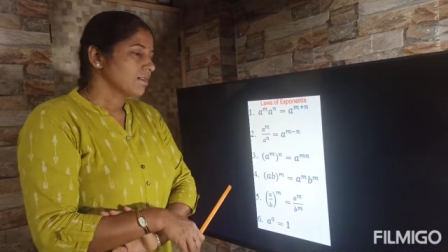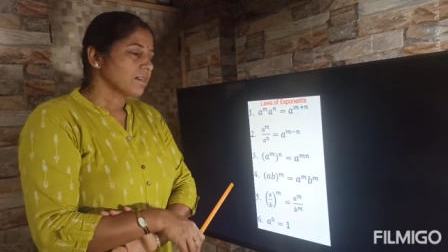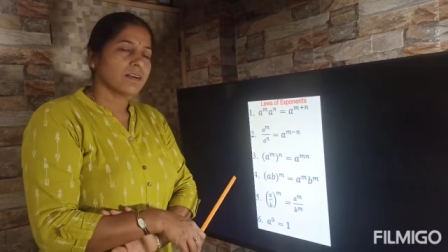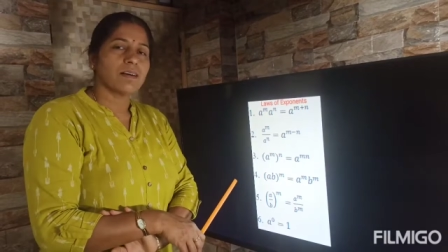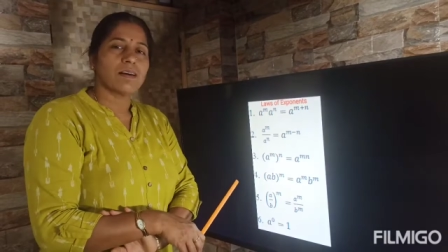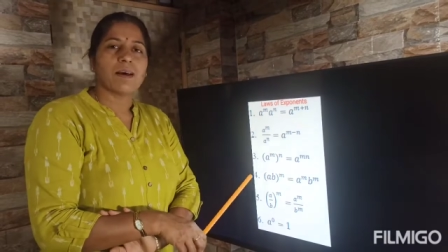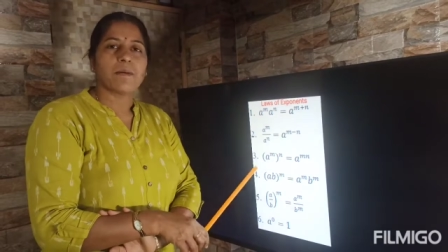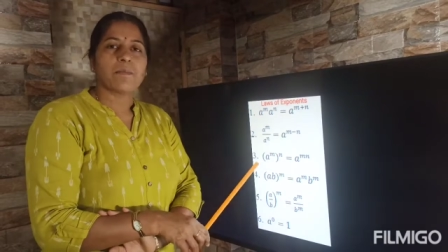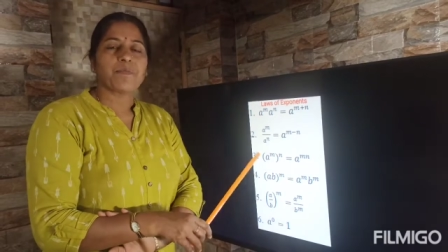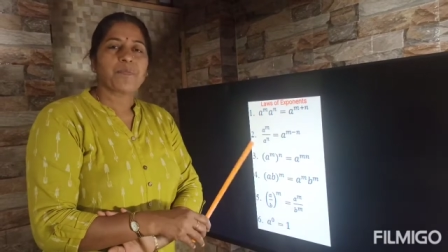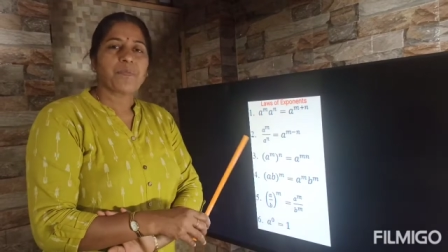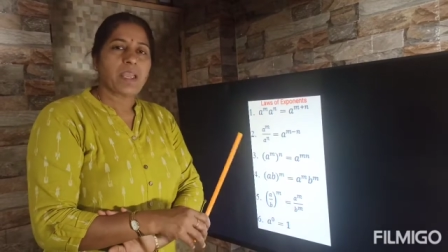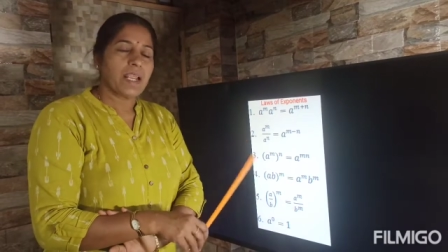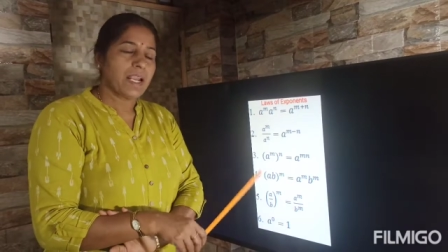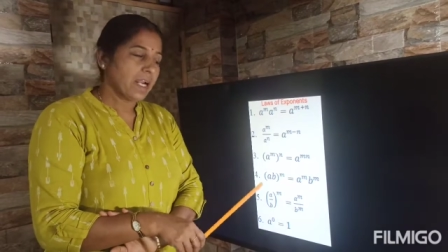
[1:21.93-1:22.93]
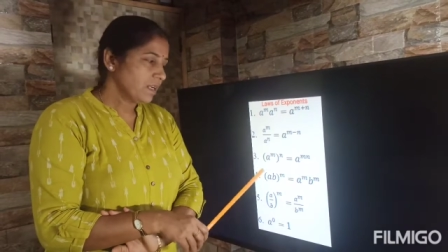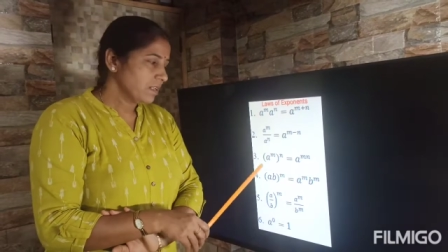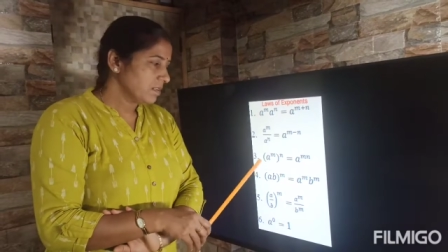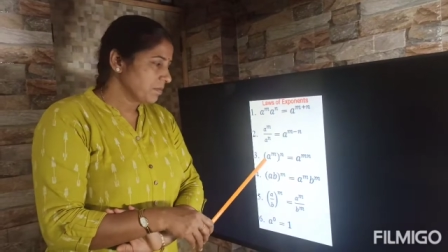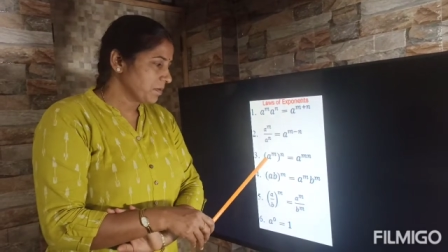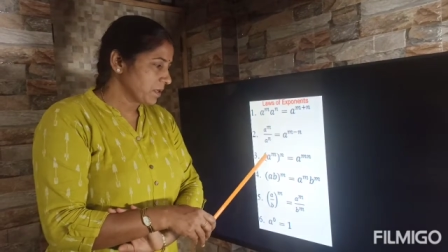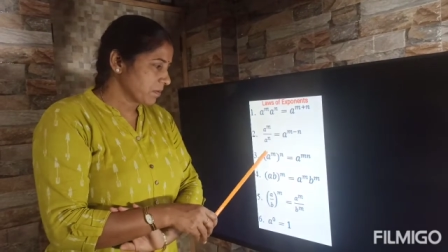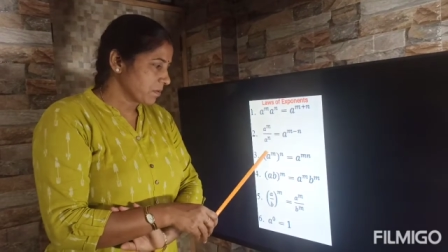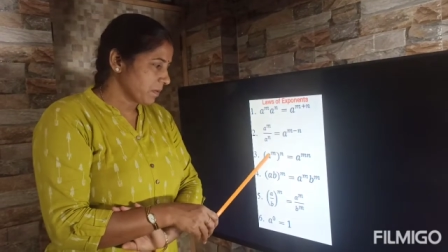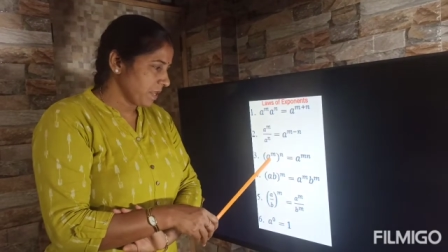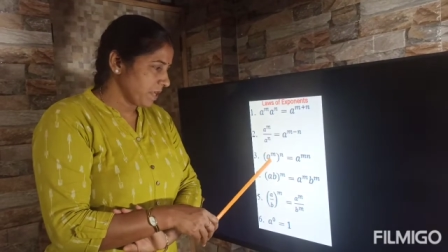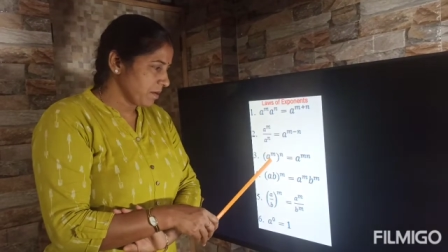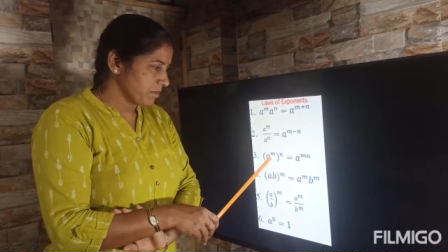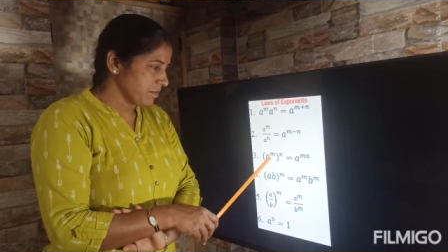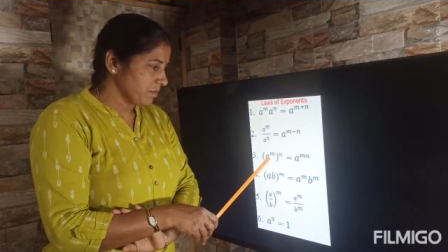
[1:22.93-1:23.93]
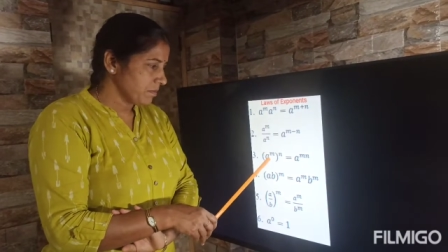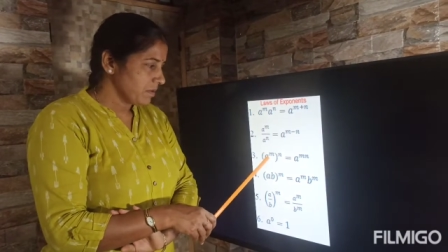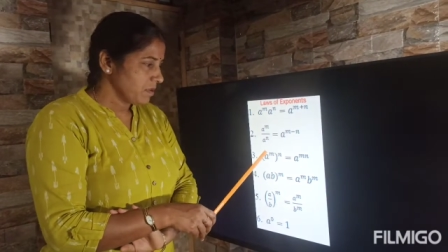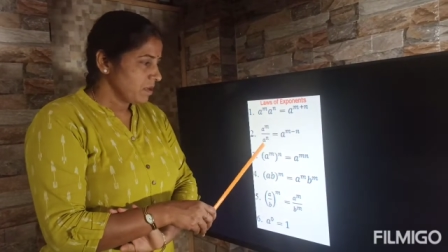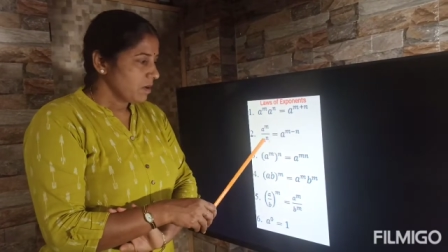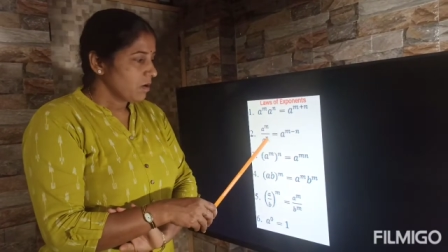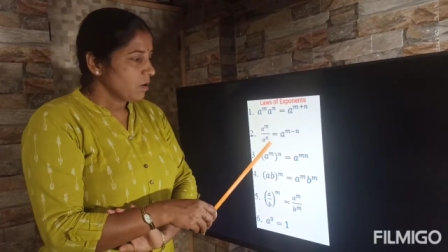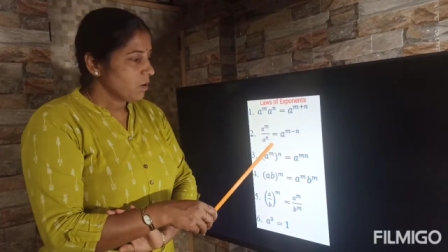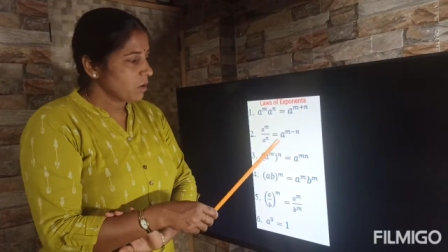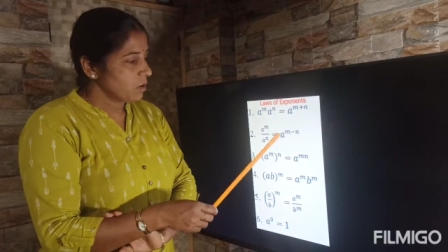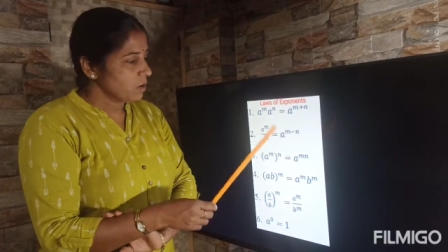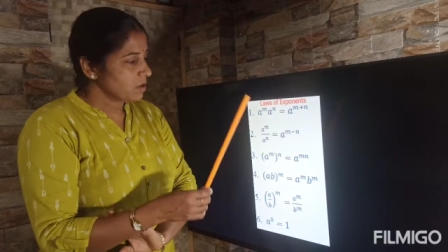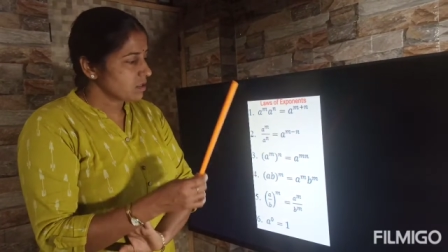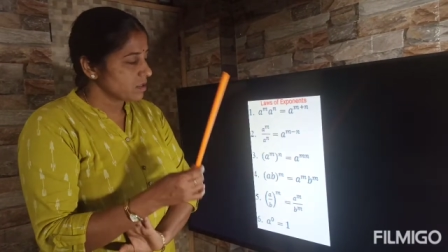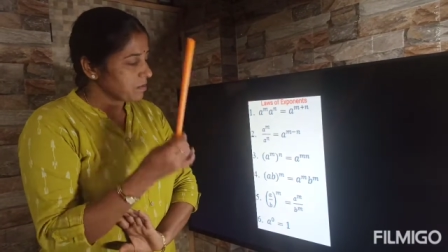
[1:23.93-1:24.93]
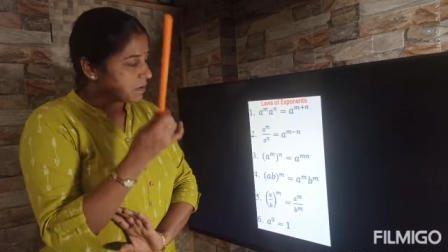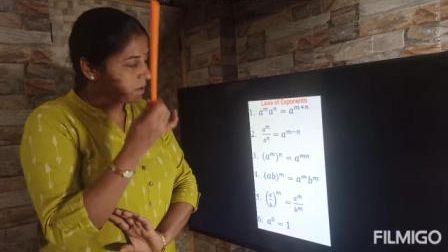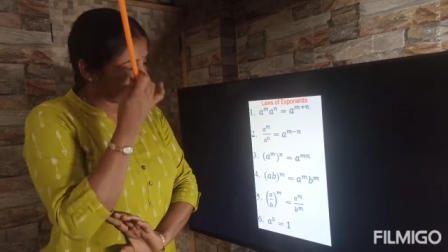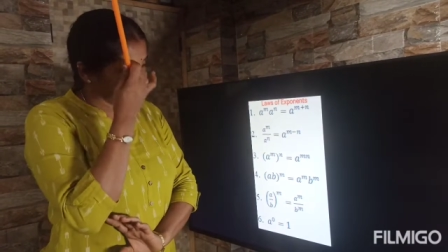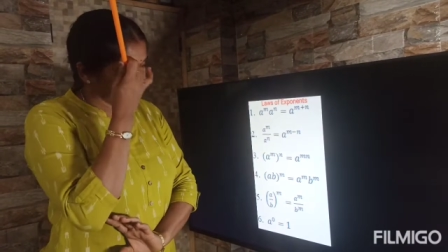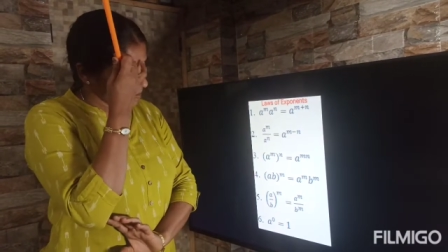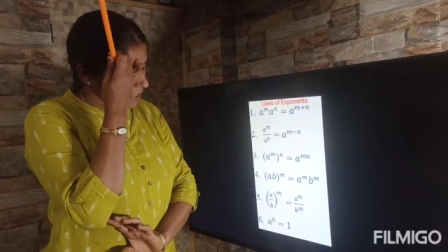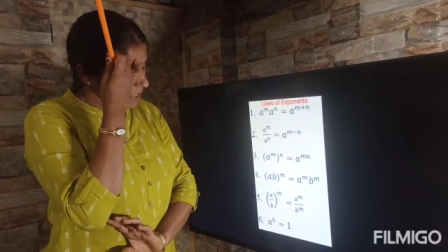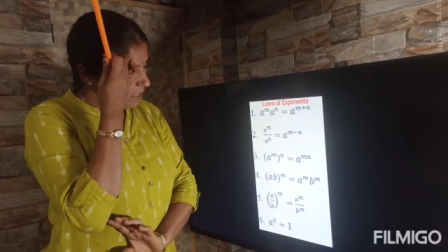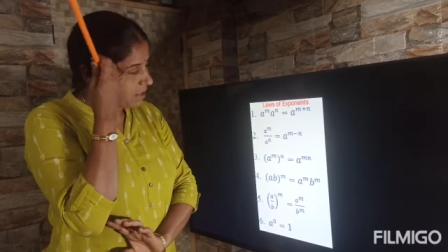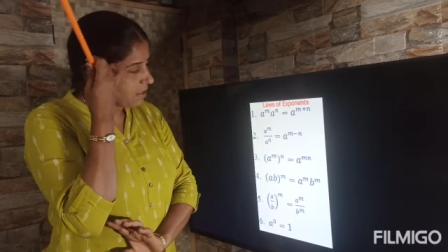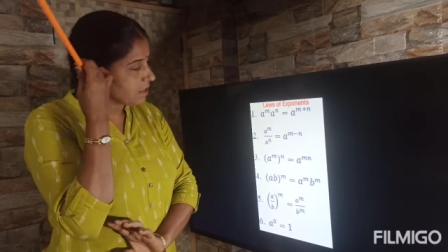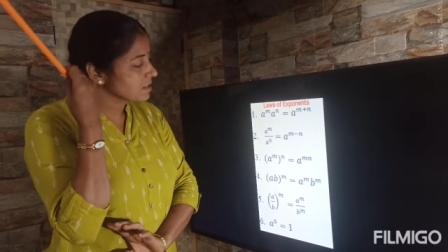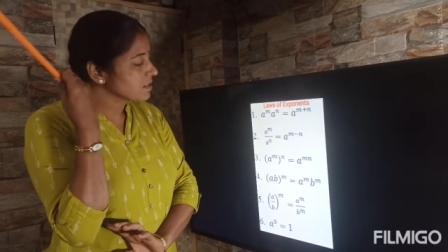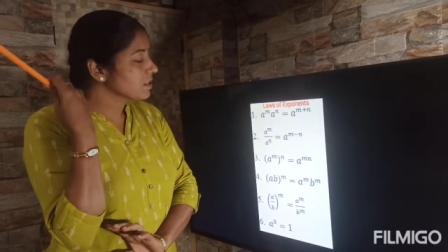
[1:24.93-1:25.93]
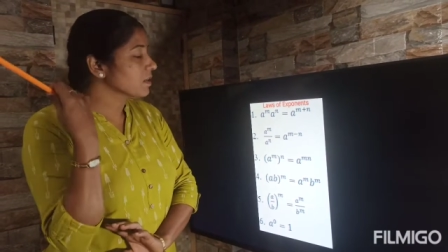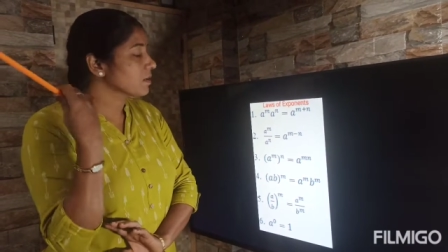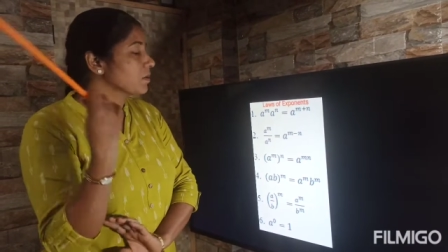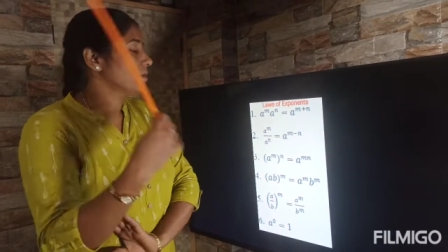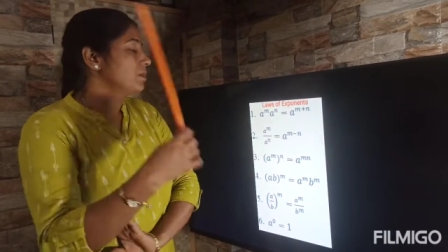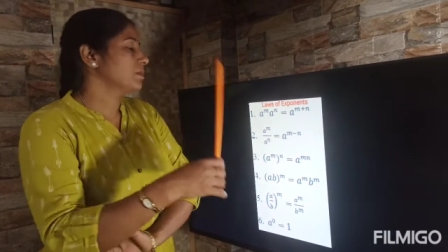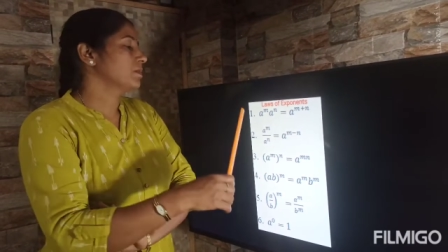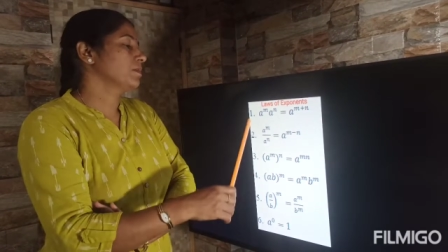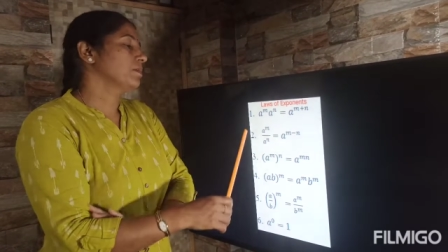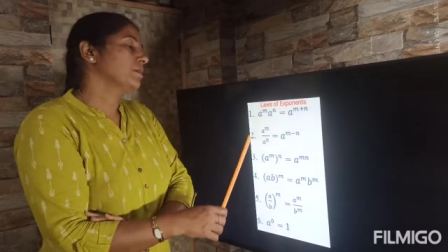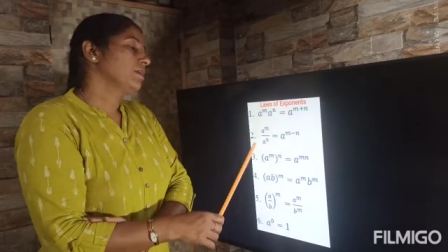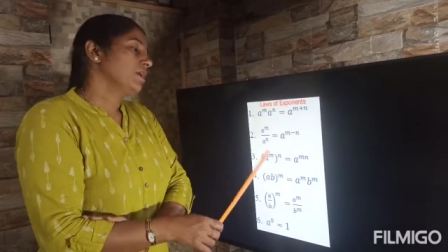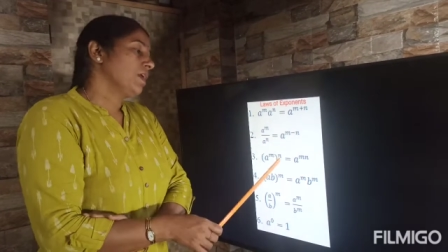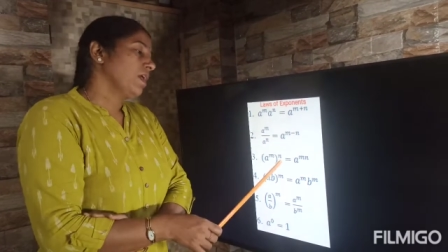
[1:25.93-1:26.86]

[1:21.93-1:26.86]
Third law. A to the power of m whole to the power of n is equal to